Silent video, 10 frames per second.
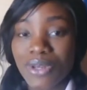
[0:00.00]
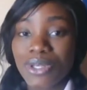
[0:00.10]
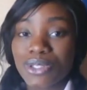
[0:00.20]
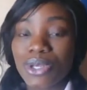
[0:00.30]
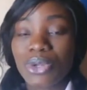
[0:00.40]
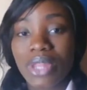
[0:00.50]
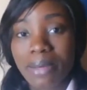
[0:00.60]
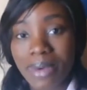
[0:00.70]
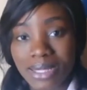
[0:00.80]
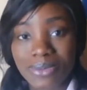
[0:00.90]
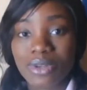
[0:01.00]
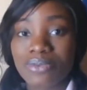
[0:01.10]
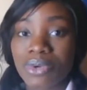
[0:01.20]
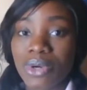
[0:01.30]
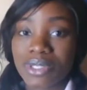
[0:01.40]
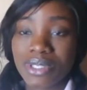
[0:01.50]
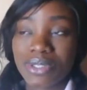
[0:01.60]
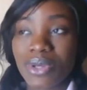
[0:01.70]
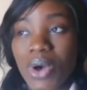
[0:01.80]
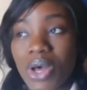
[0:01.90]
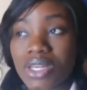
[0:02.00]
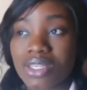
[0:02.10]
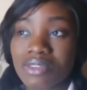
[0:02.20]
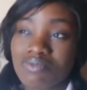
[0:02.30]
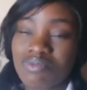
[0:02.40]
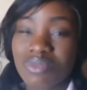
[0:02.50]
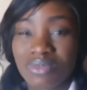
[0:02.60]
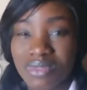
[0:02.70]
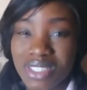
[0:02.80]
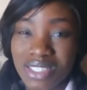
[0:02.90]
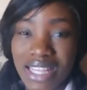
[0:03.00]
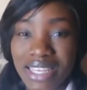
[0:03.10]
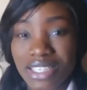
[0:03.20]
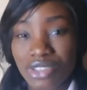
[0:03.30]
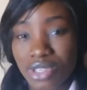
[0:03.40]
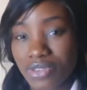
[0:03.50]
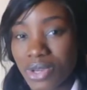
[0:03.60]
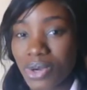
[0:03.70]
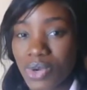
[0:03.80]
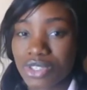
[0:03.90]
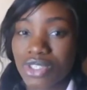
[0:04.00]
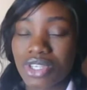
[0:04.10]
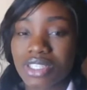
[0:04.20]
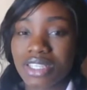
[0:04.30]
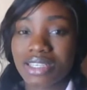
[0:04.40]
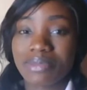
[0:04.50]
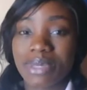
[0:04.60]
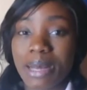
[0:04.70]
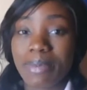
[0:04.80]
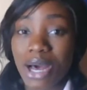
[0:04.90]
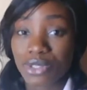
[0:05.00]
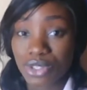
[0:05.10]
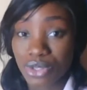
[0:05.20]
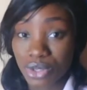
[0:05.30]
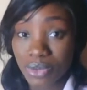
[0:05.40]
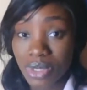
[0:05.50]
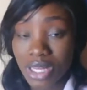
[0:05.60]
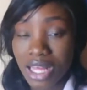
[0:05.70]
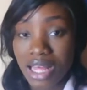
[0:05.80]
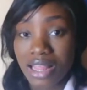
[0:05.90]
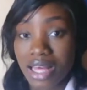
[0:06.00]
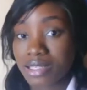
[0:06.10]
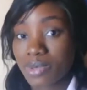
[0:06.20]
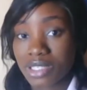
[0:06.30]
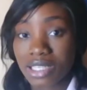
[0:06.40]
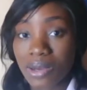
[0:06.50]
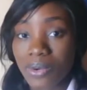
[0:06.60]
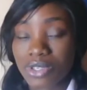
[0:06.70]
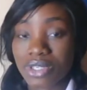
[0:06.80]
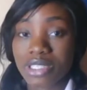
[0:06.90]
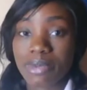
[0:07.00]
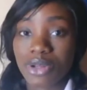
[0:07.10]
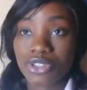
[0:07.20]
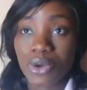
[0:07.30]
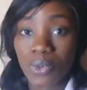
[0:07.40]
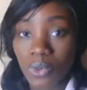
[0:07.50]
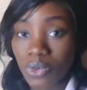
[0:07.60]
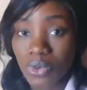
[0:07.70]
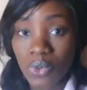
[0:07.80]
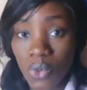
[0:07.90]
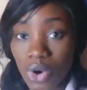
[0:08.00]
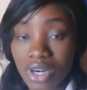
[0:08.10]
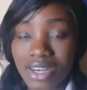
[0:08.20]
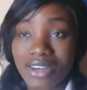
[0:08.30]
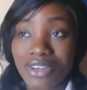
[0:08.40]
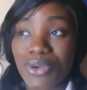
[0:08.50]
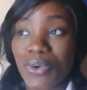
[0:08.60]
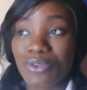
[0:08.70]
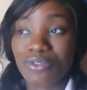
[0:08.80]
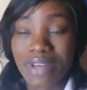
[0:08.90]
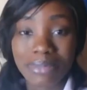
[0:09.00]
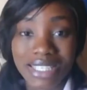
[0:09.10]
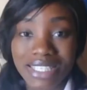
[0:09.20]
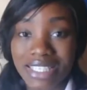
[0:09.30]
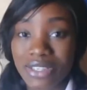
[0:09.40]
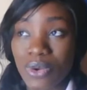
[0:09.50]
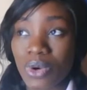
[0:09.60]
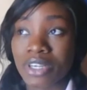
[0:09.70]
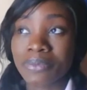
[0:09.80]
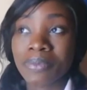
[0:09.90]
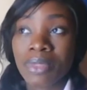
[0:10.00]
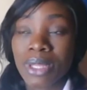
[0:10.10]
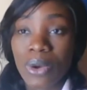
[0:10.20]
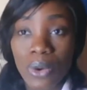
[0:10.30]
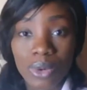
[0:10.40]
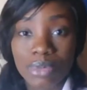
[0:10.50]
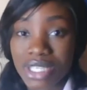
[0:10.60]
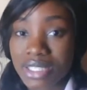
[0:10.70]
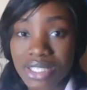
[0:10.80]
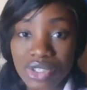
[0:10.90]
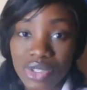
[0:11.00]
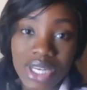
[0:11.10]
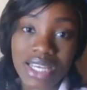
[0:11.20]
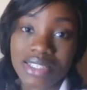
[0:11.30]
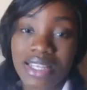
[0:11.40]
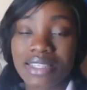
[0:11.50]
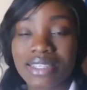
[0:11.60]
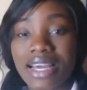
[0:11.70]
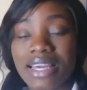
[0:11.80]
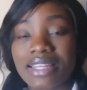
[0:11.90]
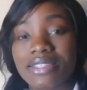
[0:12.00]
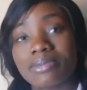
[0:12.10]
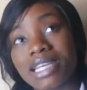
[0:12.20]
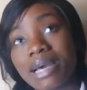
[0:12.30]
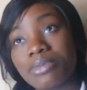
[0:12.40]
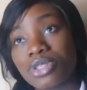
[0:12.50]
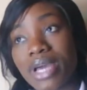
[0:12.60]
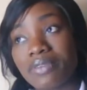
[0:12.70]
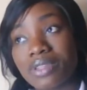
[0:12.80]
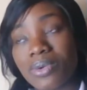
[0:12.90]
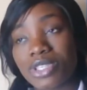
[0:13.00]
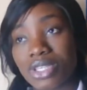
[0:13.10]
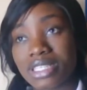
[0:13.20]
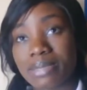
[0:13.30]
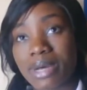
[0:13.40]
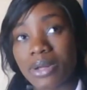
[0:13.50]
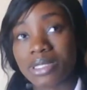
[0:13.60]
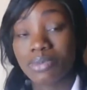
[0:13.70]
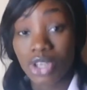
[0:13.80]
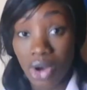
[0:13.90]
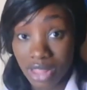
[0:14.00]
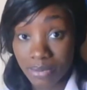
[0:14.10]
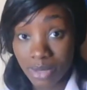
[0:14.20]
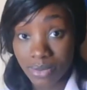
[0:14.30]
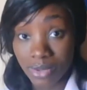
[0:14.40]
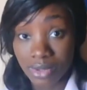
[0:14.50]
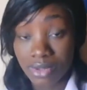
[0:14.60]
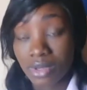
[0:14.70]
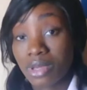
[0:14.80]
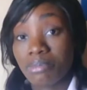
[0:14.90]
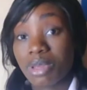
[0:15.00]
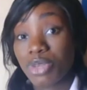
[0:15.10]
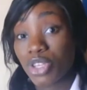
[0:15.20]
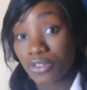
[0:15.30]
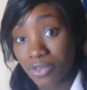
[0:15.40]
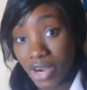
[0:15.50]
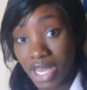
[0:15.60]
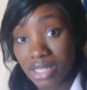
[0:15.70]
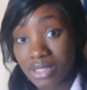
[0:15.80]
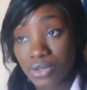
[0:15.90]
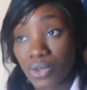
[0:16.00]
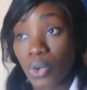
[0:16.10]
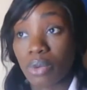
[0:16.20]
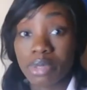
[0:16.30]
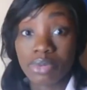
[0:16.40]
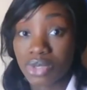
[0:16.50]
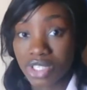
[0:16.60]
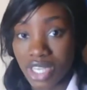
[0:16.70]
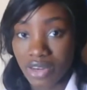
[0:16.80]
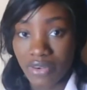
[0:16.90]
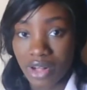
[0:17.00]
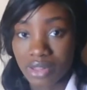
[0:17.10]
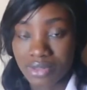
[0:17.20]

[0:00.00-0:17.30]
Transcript: So you know that Part 1 focuses on slightly trivial questions. They could be about you, that's personal questions about your work, your family, your hobbies, interests, and the like. And sometimes you have questions about other people, maybe your friends or people in general.